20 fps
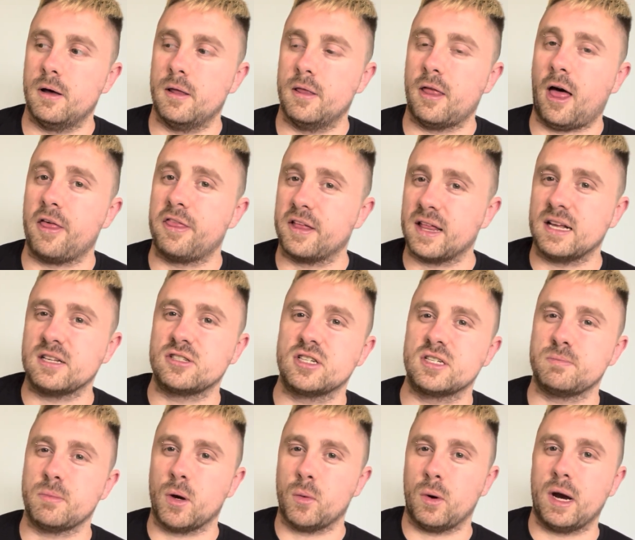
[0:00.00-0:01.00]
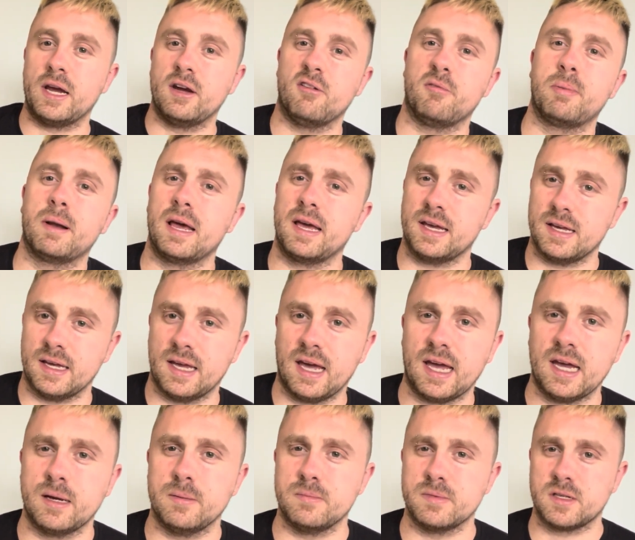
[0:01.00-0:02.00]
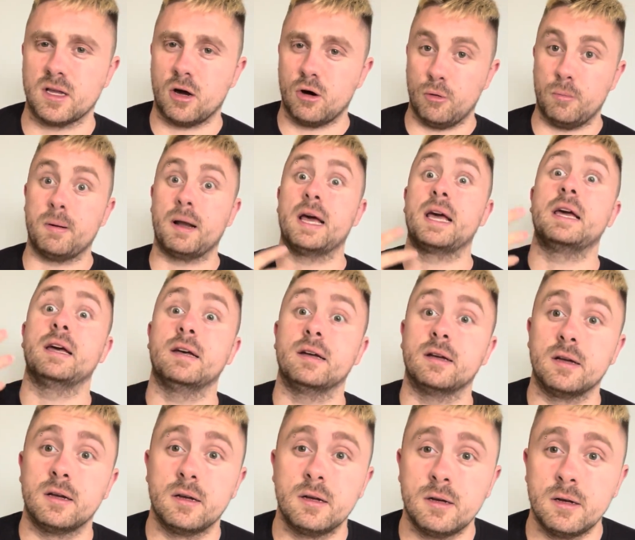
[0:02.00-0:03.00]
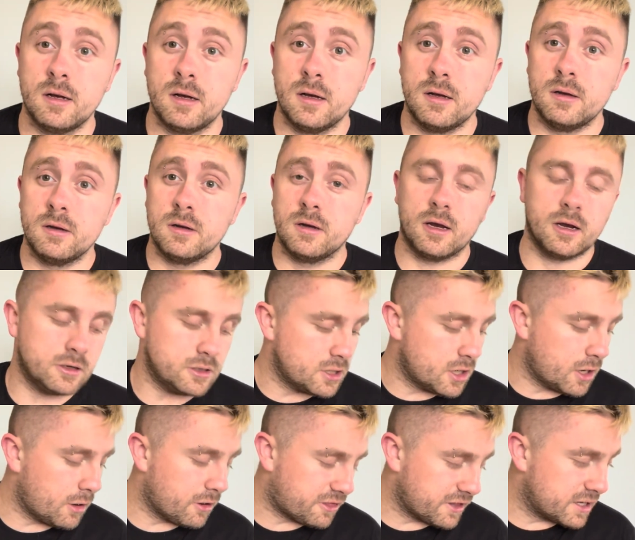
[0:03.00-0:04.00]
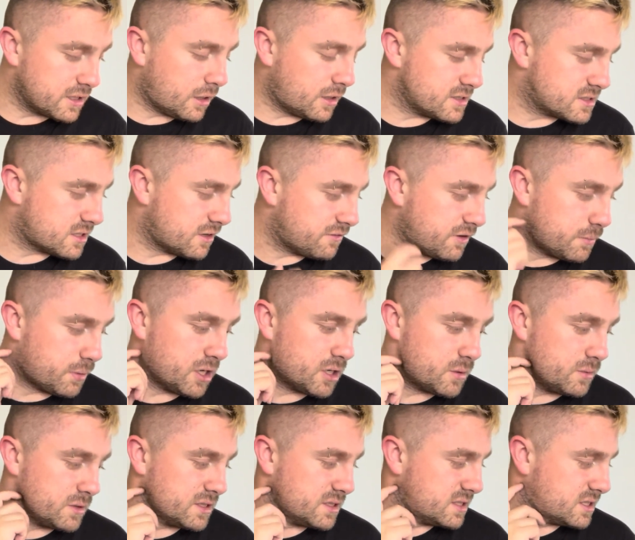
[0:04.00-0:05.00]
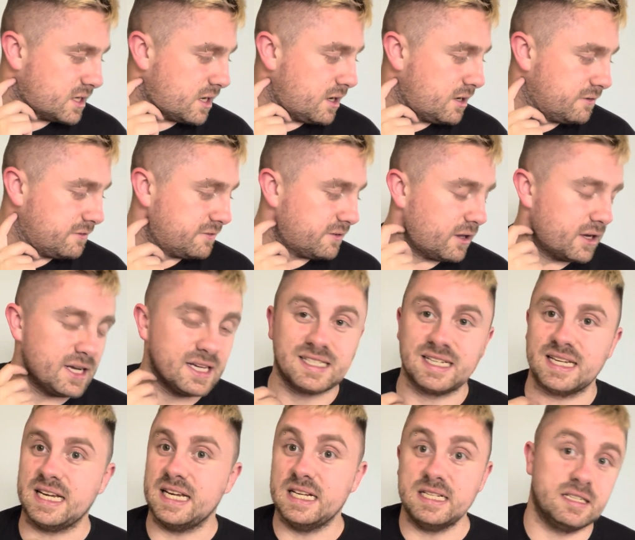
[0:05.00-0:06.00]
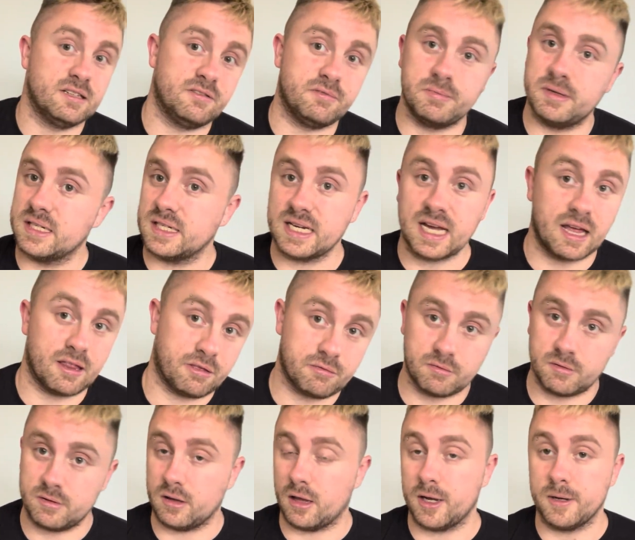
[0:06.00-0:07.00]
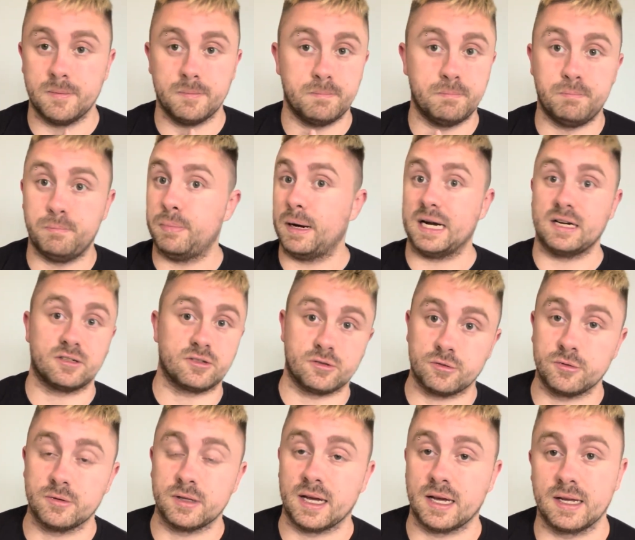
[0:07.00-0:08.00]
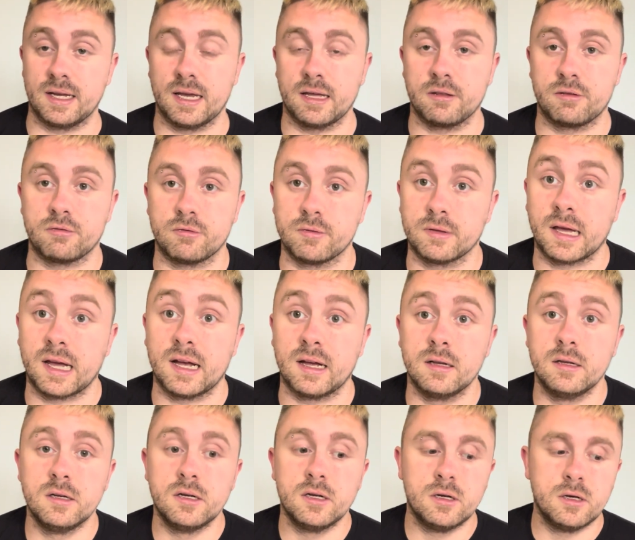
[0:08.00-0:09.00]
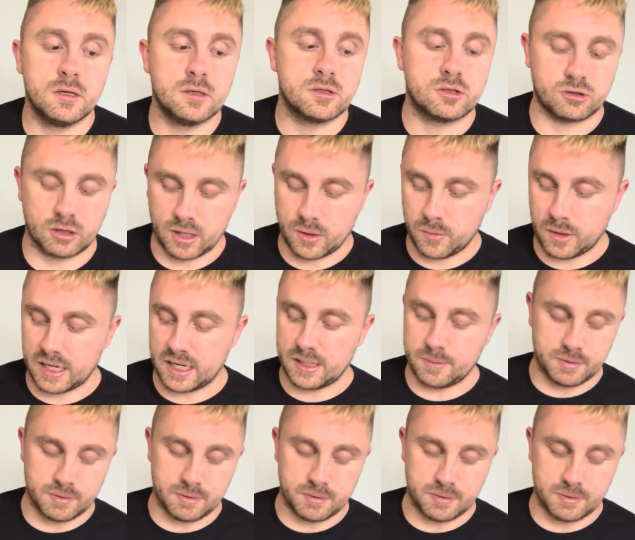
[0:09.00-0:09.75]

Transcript: I think that's just my way of playing games, that I'll play it. You know, I think like stuff like Pokemon and stuff, like it's easy for me to get through, like bash through that and get through that straight away.